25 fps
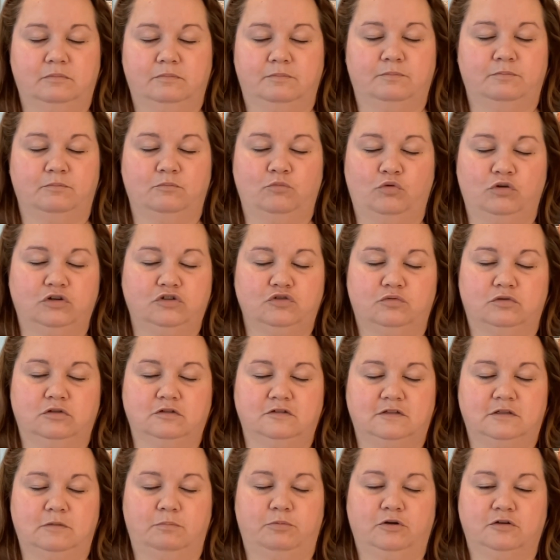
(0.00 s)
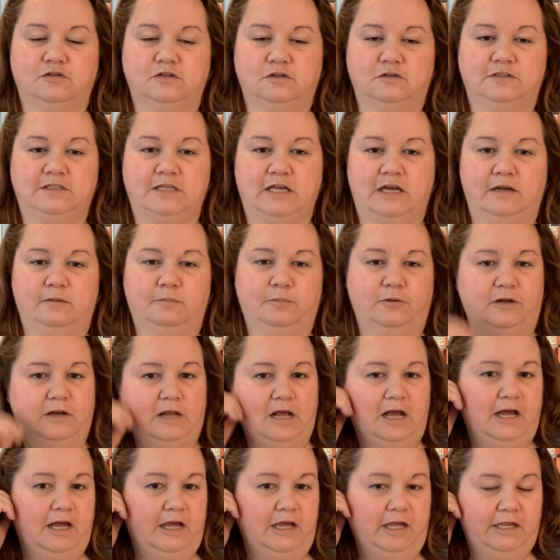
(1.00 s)
more towards the personal side, but
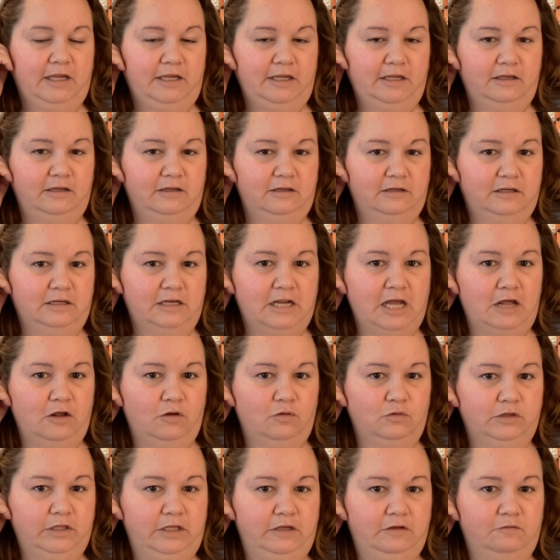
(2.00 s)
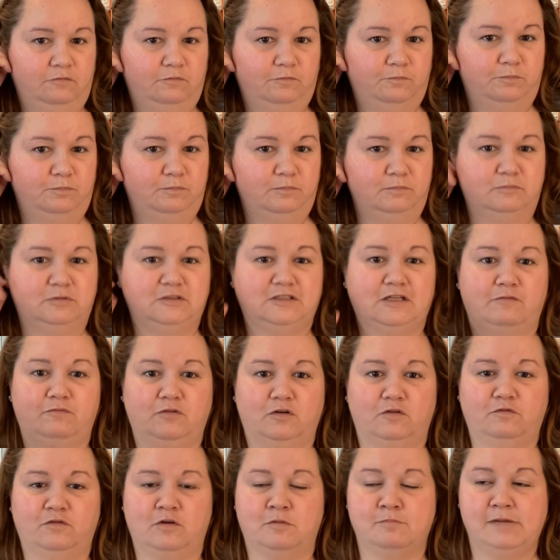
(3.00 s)
I not only suffer
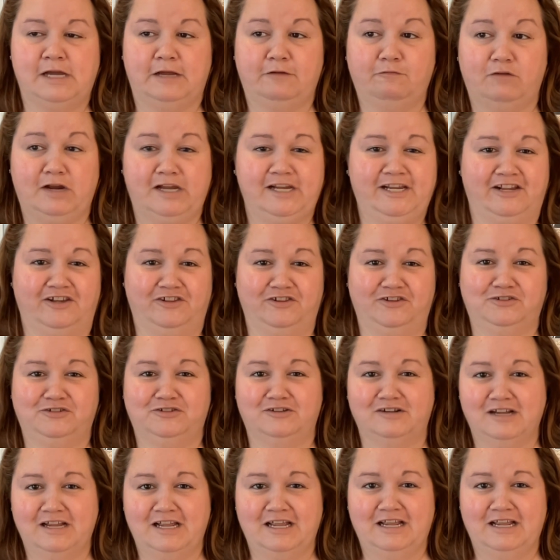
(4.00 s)
from my regular